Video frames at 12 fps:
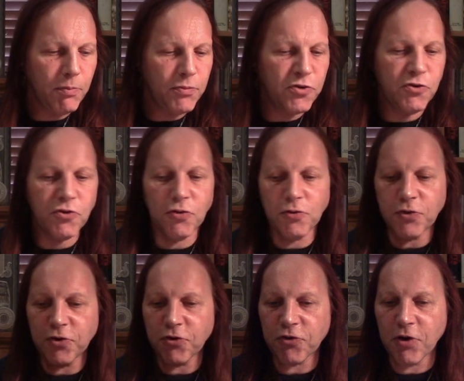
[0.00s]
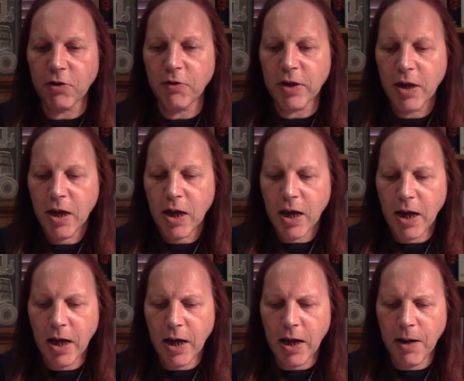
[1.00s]
St George's Distillery.
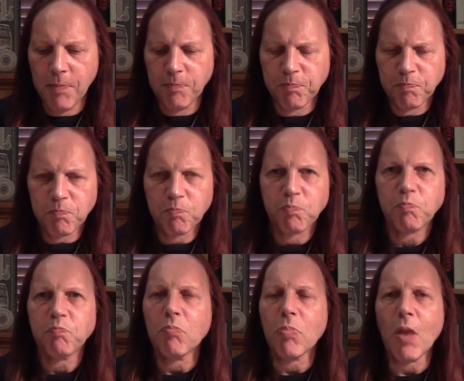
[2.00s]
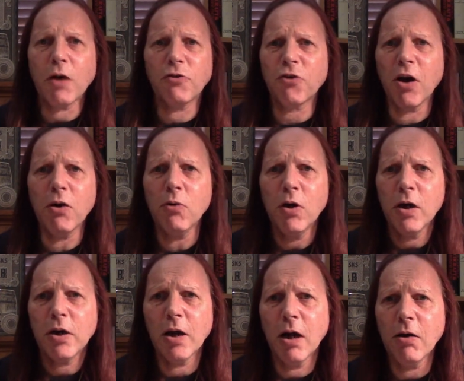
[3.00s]
So,
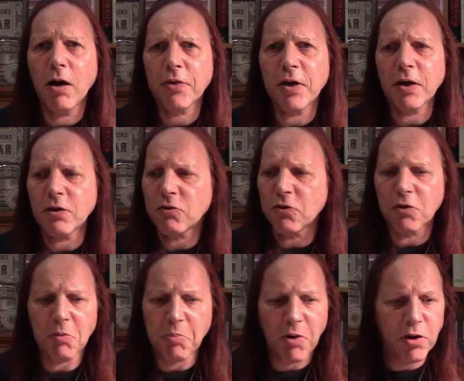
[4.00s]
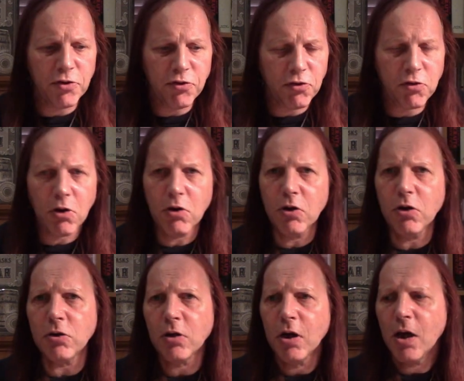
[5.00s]
you know, I think sort of the price is
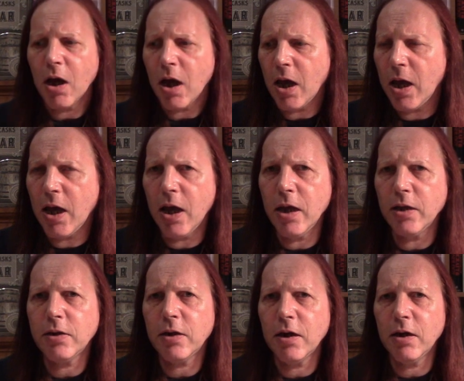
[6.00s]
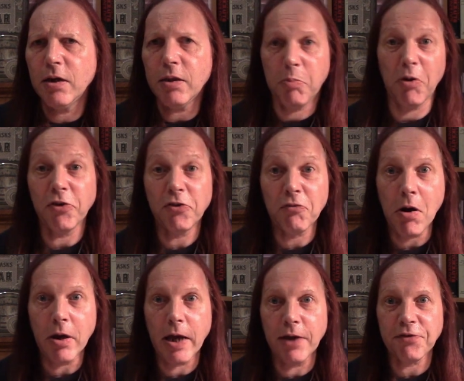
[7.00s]
good and the price is
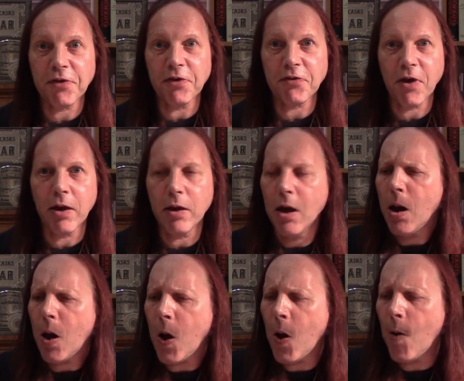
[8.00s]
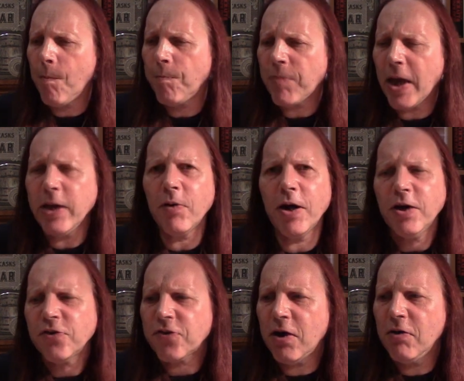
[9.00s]
right, as they say. Anyway,
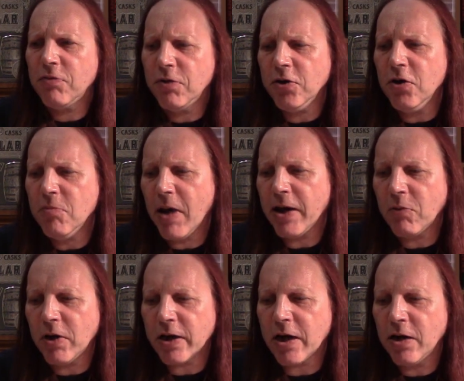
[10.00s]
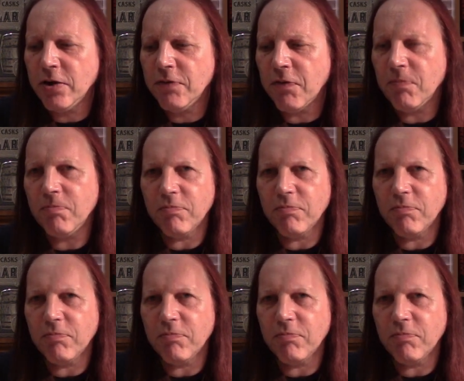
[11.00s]
so the new make, well, it kind of